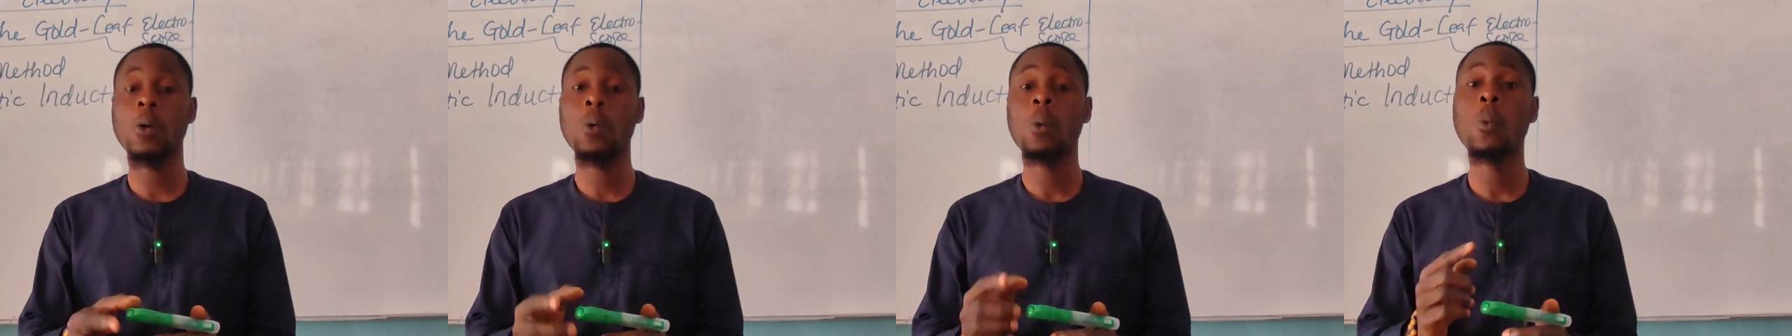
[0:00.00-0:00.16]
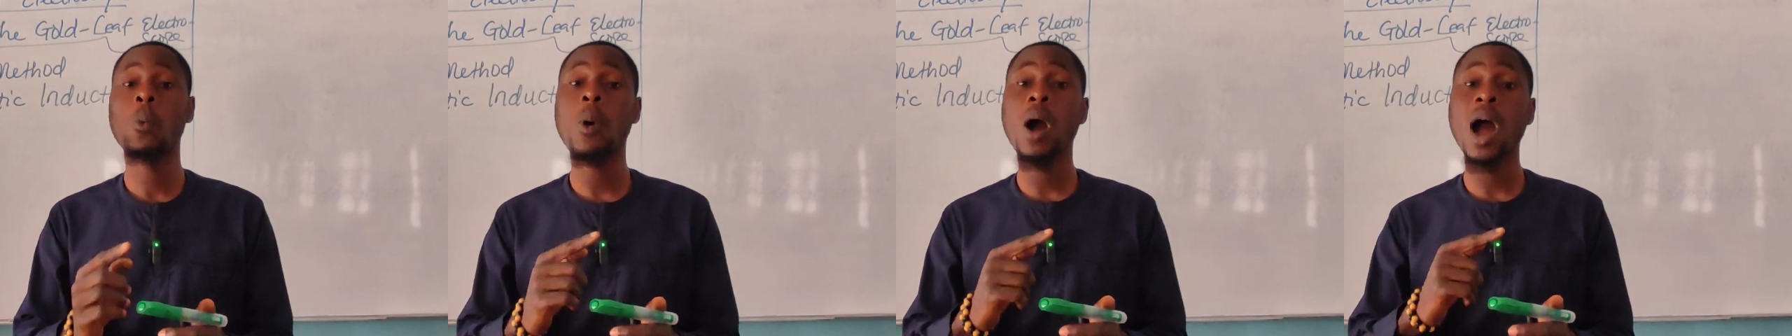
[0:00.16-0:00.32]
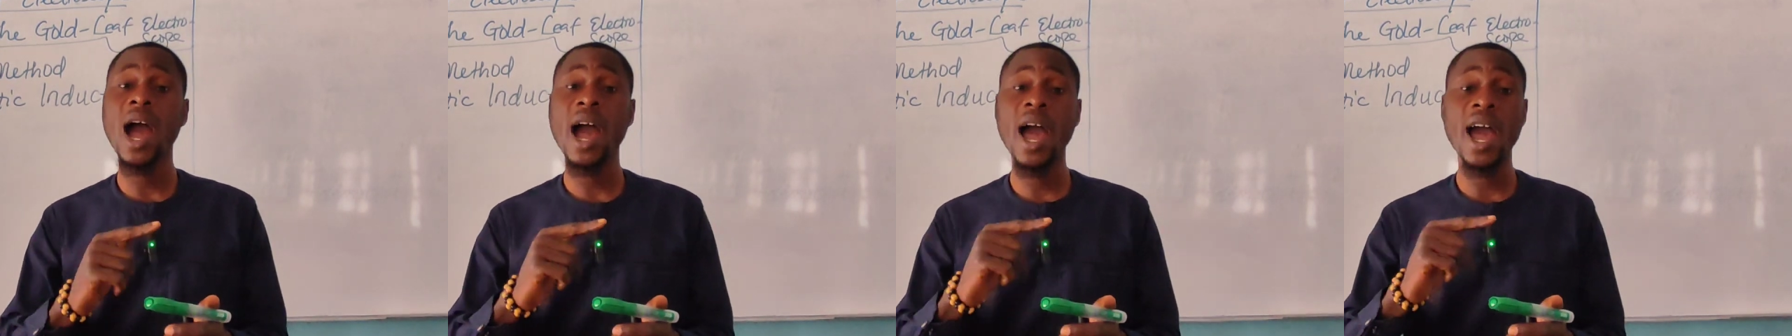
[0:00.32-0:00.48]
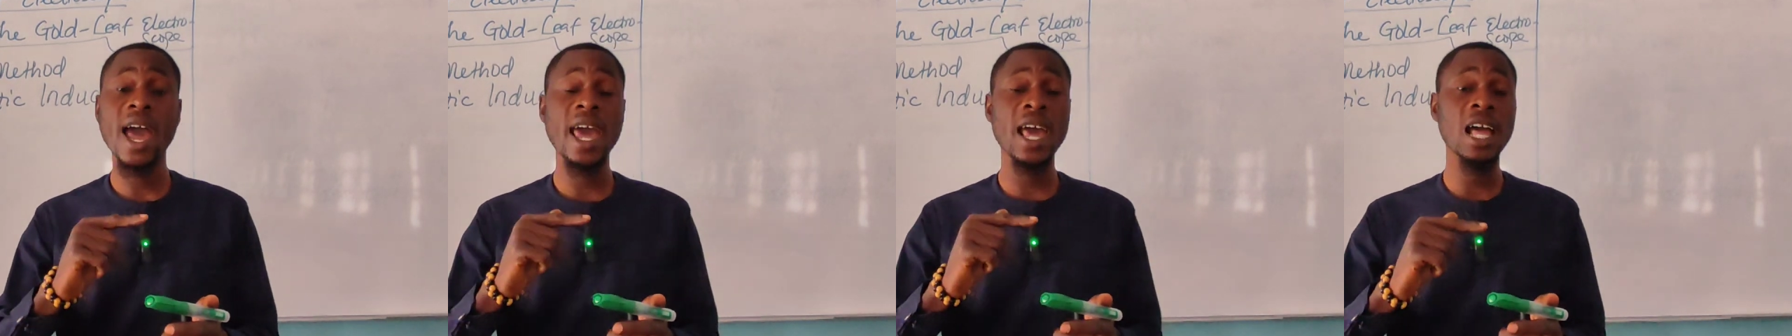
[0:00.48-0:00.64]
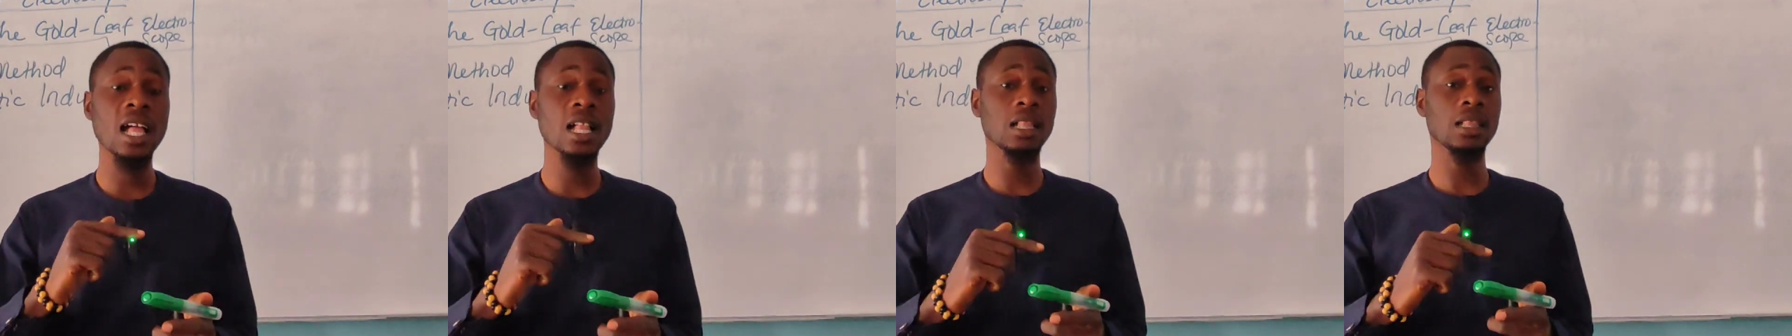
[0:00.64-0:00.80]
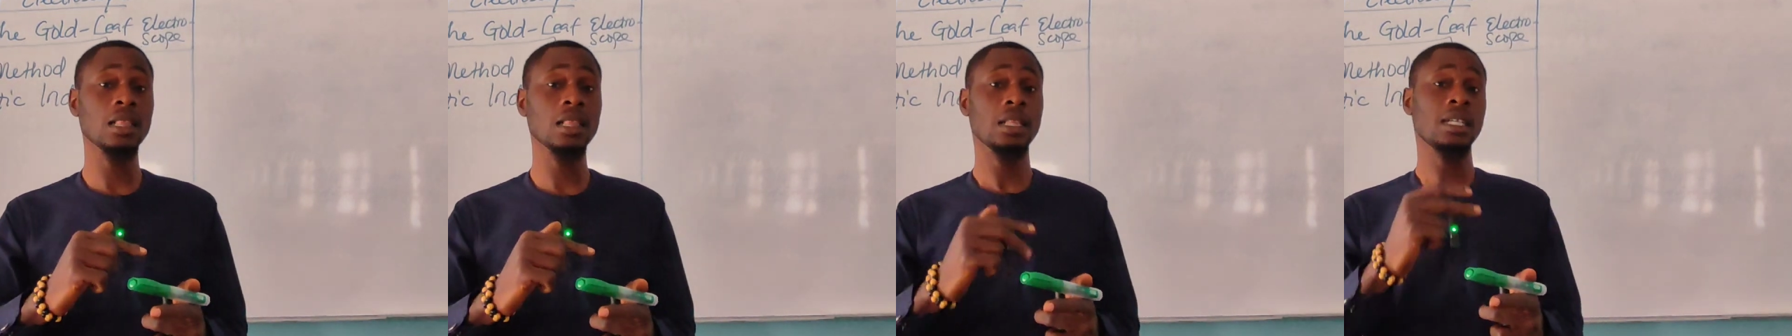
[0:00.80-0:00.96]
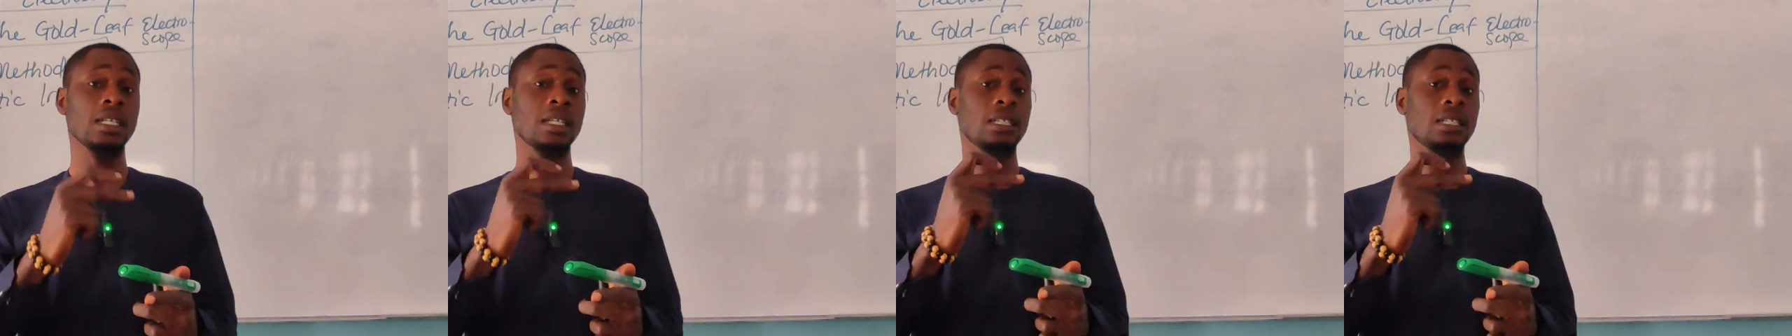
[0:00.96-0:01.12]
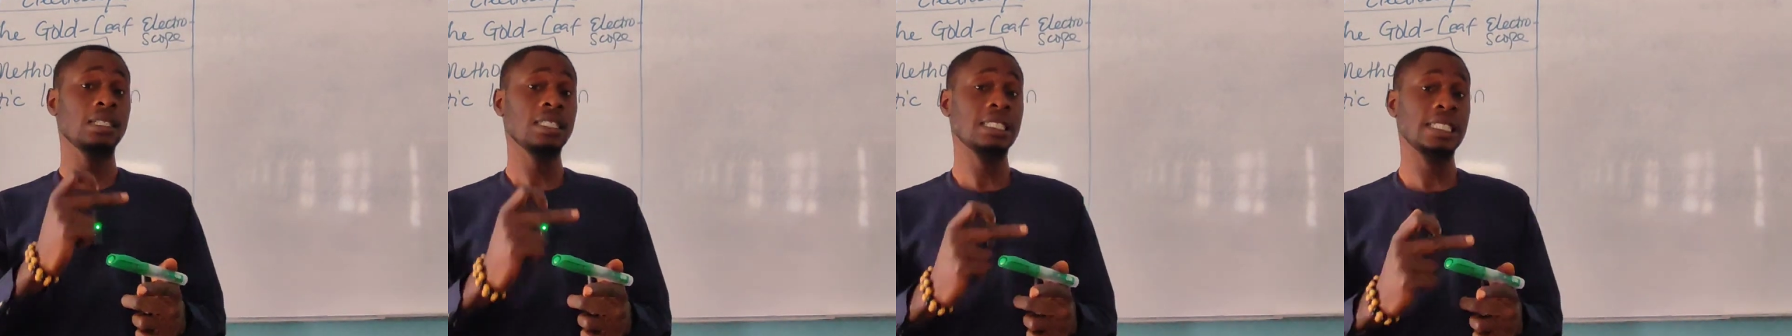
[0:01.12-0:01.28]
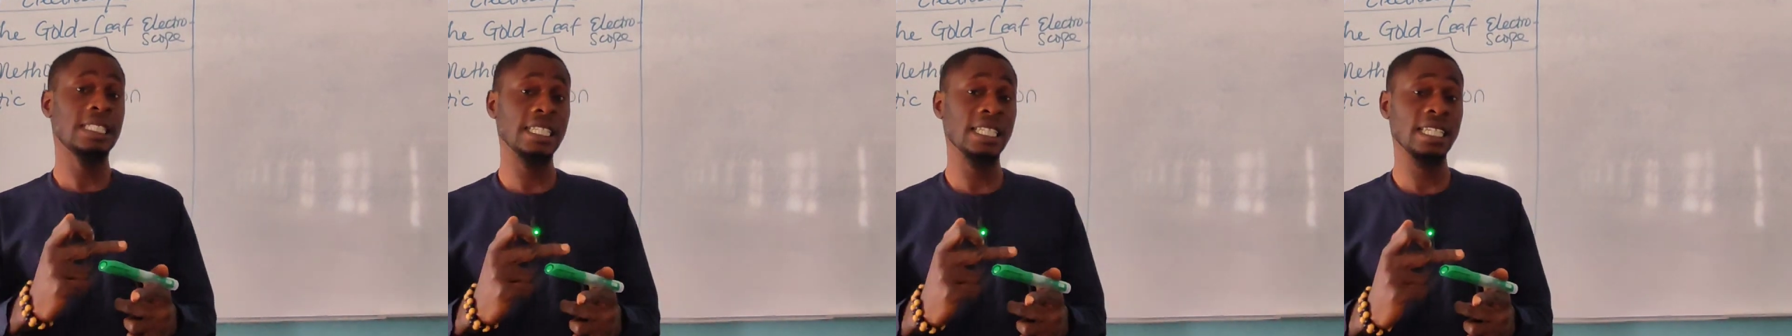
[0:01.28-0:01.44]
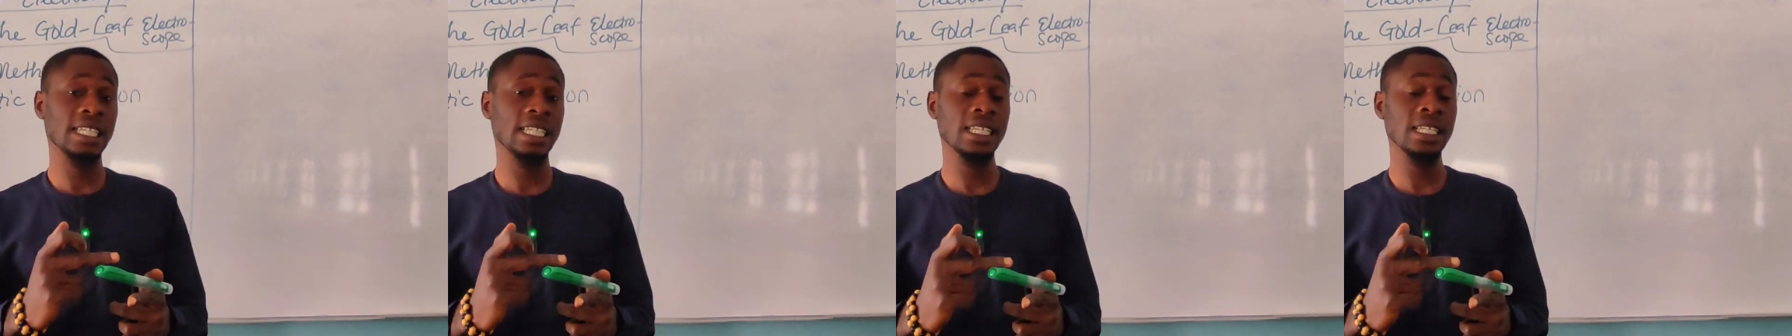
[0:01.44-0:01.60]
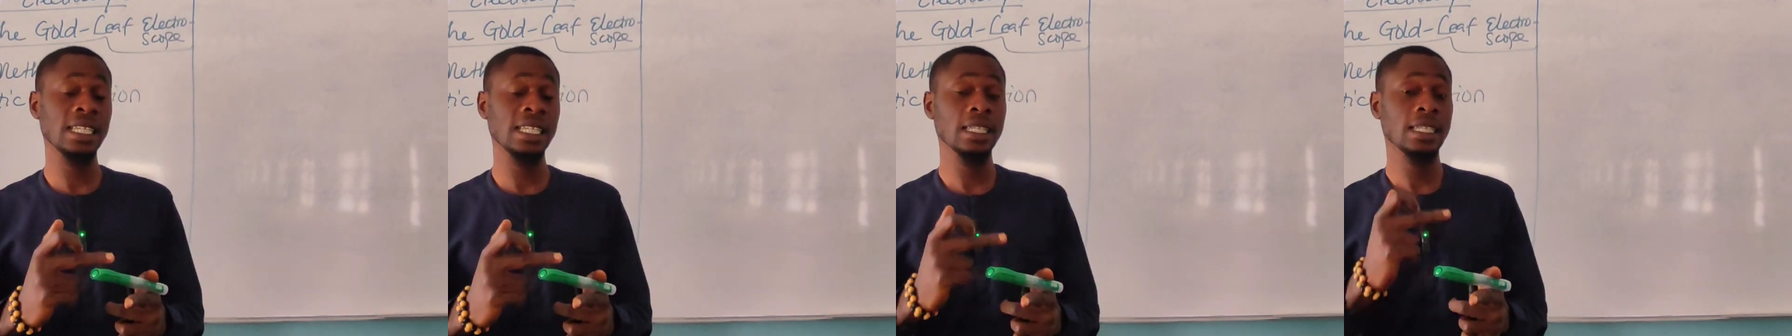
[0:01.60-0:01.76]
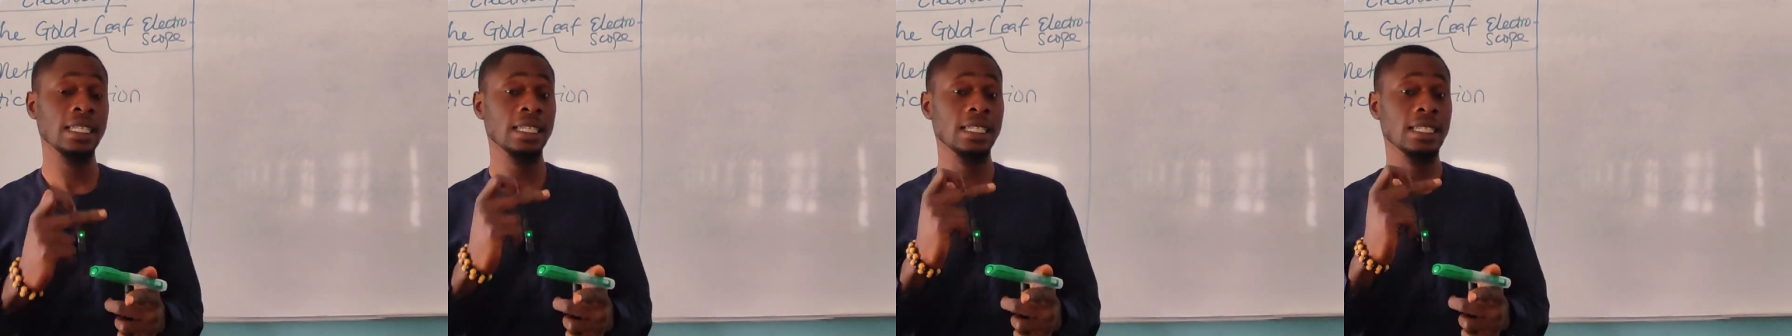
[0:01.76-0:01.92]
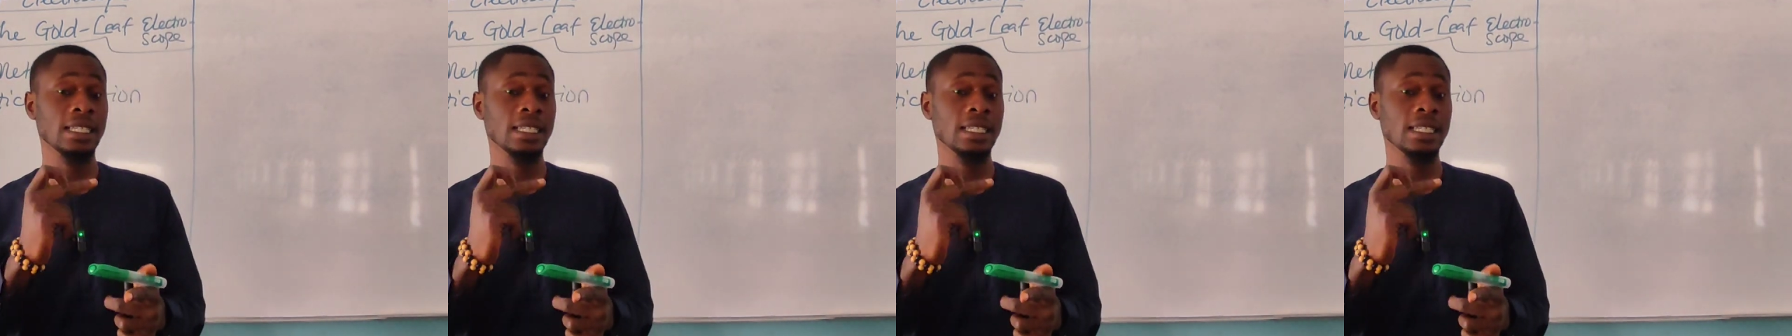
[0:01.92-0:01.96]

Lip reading: while the